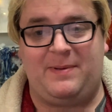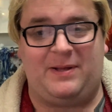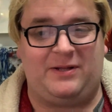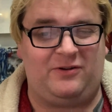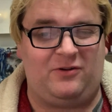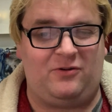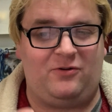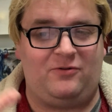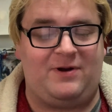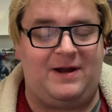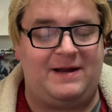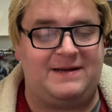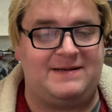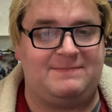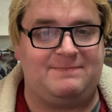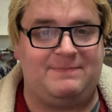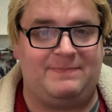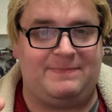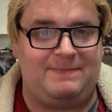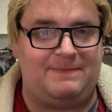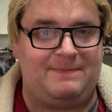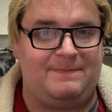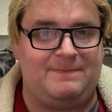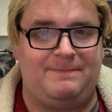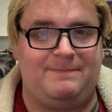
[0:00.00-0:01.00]
or I
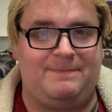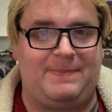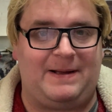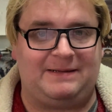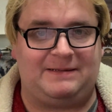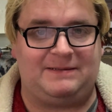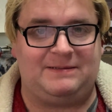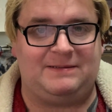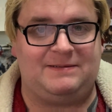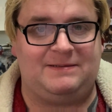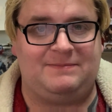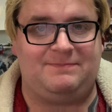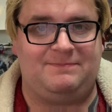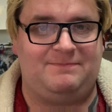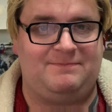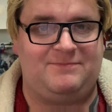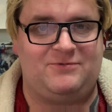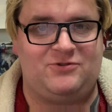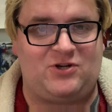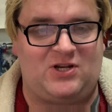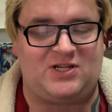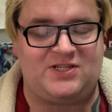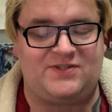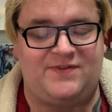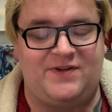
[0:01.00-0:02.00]
bank
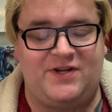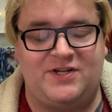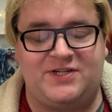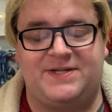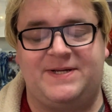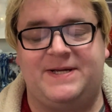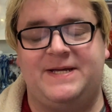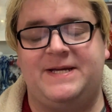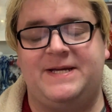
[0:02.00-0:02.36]
transferred